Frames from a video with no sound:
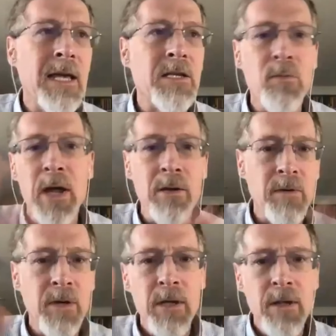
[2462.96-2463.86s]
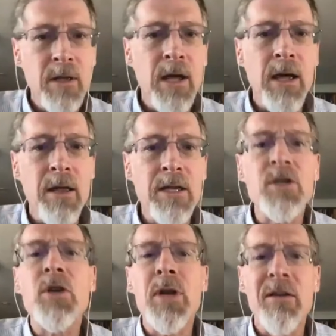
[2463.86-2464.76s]
around these
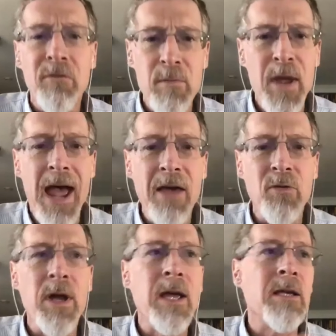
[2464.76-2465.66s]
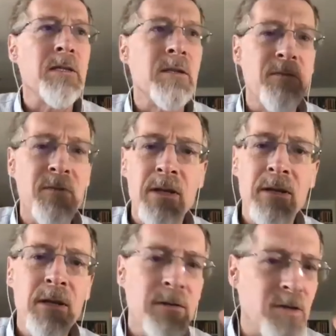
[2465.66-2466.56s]
two different pathways of the
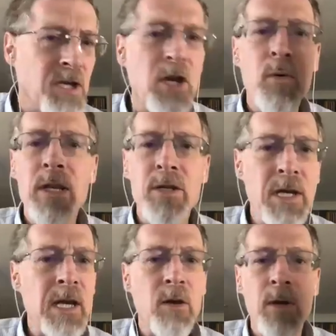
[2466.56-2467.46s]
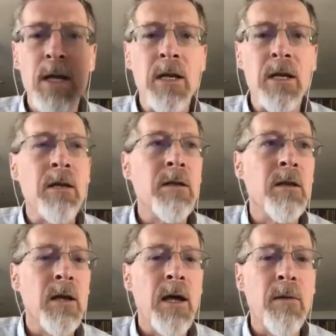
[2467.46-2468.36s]
geoengineering
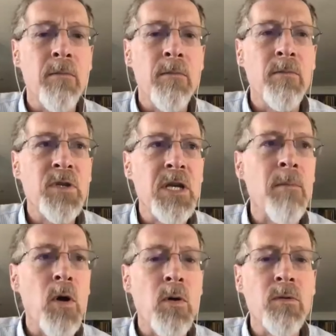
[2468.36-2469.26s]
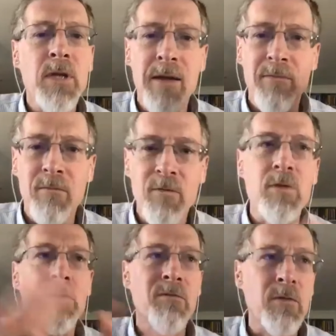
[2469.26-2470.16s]
and GMO type
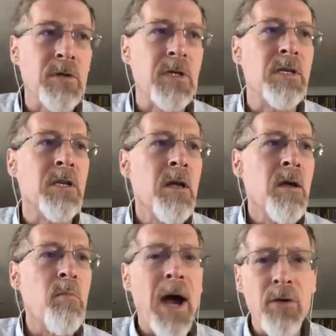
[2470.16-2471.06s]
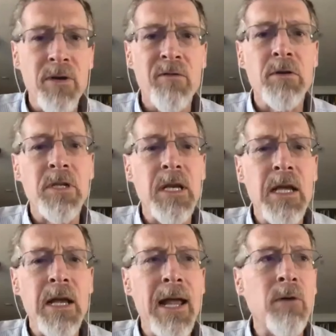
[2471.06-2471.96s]
future versus
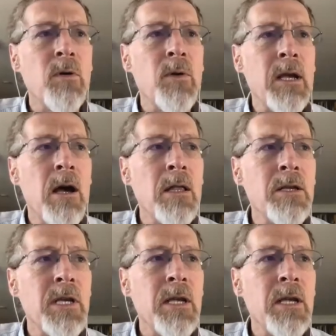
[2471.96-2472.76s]
biodiversity and agroecology.